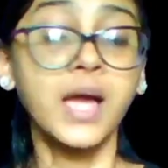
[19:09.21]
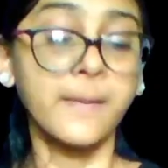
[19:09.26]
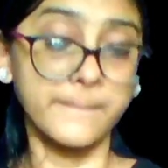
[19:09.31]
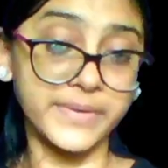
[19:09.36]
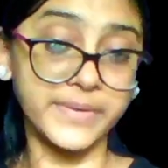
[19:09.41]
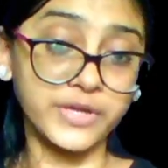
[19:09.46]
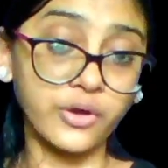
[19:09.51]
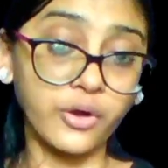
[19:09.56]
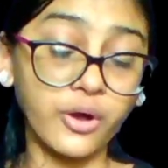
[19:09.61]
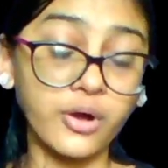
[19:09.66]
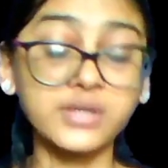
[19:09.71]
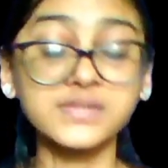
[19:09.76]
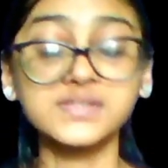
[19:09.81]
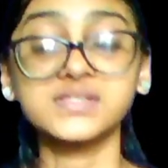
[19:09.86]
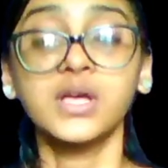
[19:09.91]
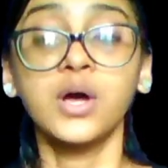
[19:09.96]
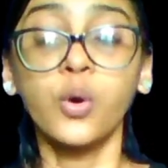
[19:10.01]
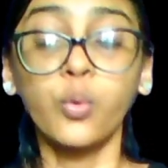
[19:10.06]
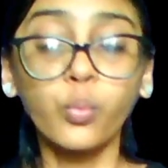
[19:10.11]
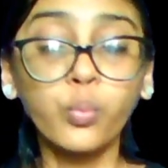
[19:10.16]

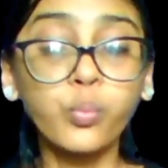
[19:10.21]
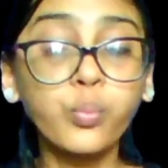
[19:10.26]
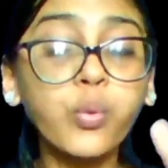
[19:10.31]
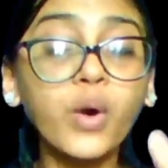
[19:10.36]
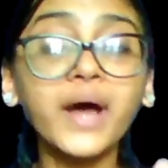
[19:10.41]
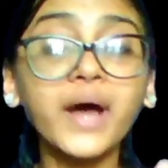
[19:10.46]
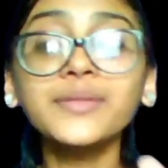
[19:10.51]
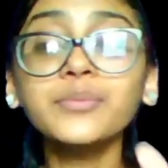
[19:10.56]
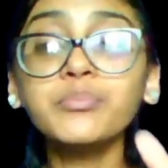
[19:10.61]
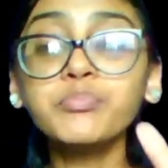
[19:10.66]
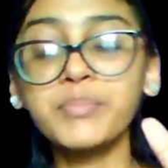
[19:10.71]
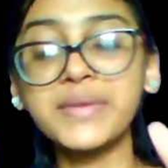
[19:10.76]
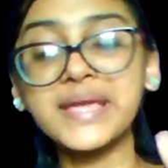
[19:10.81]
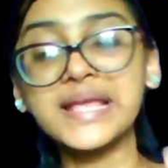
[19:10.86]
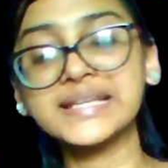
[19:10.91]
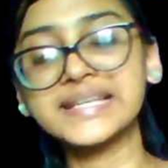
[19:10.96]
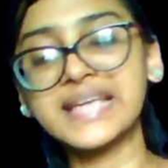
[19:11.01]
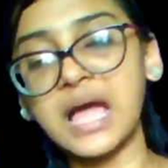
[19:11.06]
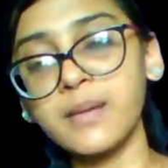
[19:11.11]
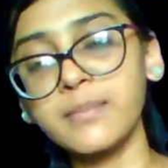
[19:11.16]
Because one
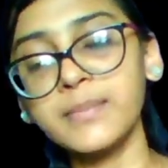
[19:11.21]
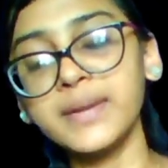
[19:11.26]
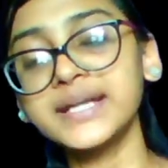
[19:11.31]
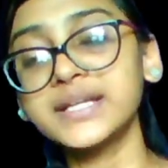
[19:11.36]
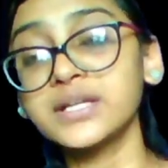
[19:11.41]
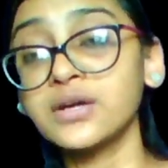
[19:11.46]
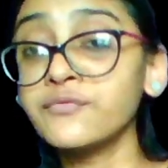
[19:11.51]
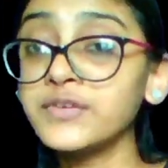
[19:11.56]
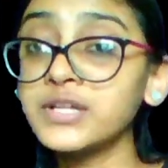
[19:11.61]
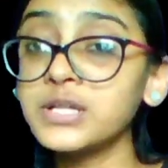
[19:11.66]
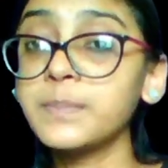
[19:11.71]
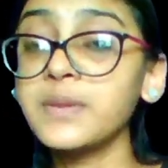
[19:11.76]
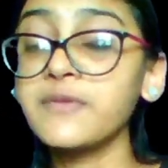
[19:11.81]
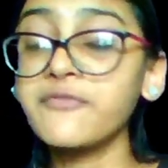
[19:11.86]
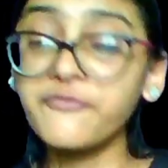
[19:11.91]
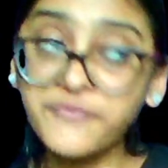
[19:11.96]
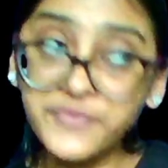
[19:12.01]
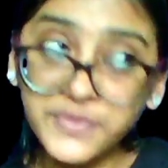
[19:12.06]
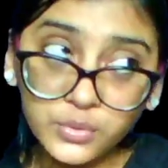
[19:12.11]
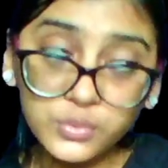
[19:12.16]
male gamete will be
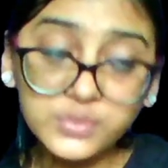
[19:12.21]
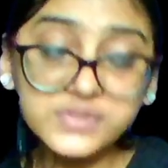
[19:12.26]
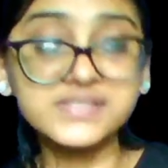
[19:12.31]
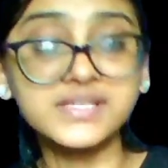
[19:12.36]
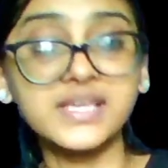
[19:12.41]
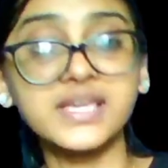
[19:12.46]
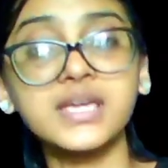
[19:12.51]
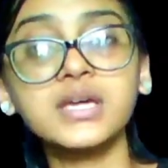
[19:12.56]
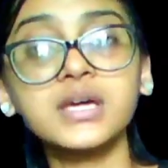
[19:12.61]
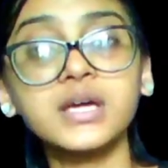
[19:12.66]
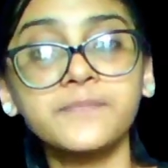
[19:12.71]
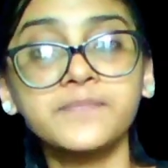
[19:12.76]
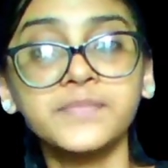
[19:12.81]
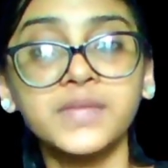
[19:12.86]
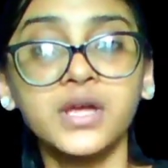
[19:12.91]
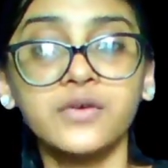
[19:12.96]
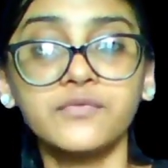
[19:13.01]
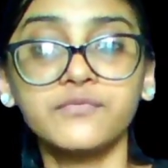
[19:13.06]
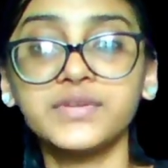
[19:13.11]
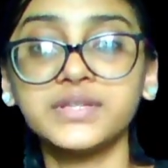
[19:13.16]
fusing
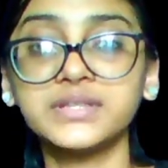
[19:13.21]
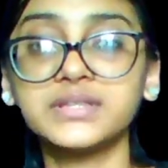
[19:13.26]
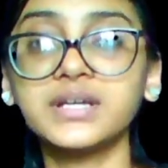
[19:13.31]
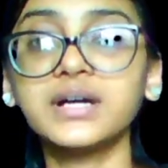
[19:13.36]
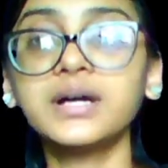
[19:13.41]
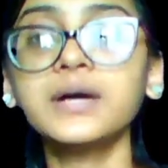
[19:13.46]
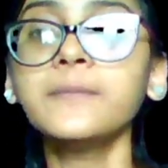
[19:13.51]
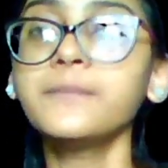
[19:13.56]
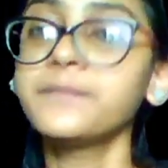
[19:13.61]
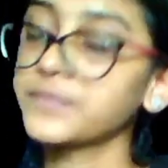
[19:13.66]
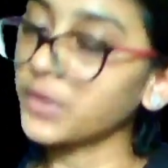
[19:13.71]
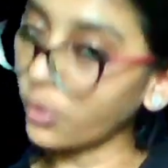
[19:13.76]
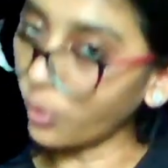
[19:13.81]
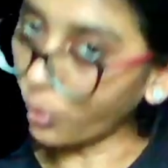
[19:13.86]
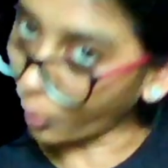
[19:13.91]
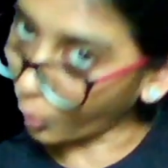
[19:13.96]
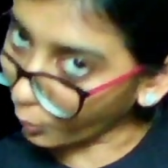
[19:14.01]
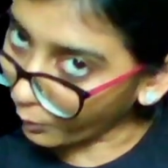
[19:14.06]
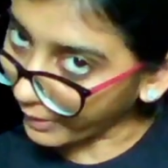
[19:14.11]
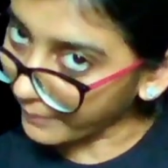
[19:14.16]
with the
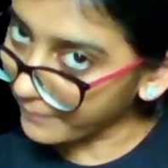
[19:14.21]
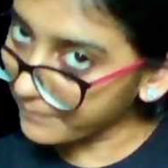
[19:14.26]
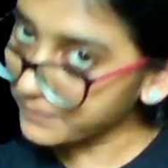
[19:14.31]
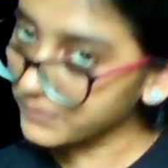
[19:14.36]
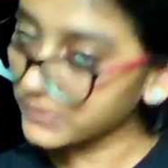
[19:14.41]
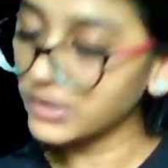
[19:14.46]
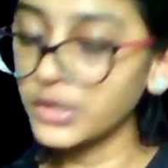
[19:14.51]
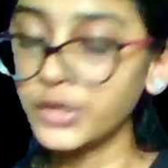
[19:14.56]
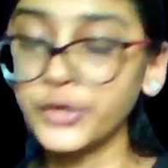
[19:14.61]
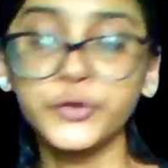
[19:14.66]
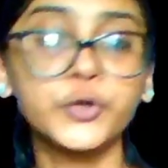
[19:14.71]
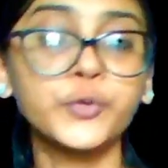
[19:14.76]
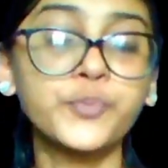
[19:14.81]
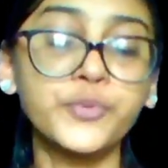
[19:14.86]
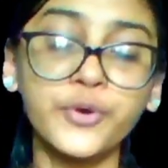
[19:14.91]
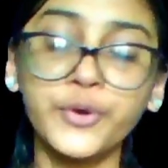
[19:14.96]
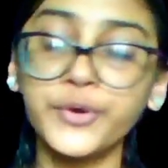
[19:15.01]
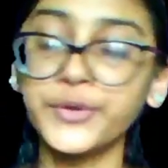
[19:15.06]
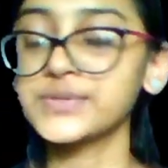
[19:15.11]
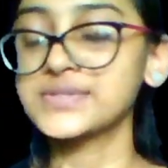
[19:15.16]
ovum to
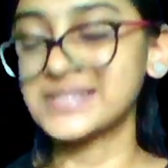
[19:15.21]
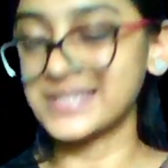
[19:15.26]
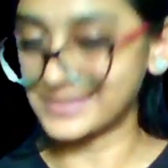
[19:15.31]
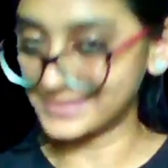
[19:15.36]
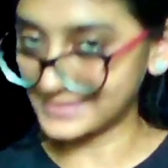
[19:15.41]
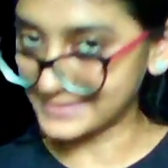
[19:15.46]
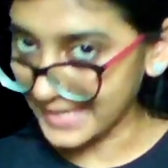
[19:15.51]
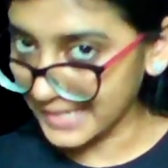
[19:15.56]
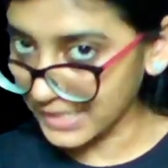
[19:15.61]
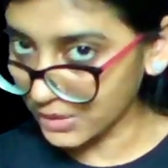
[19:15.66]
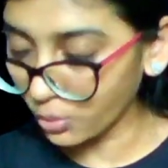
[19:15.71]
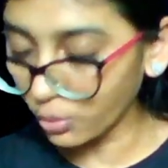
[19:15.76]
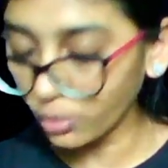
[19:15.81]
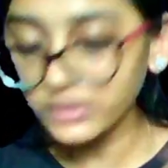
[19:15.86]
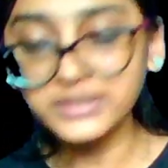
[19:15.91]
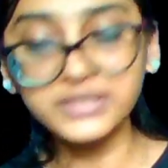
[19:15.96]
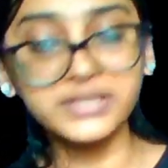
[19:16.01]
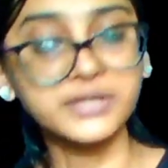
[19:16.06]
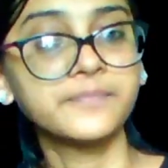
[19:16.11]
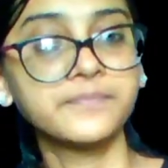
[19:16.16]
produce
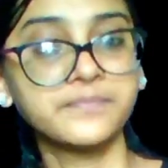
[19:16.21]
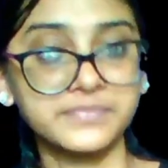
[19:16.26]
zygote,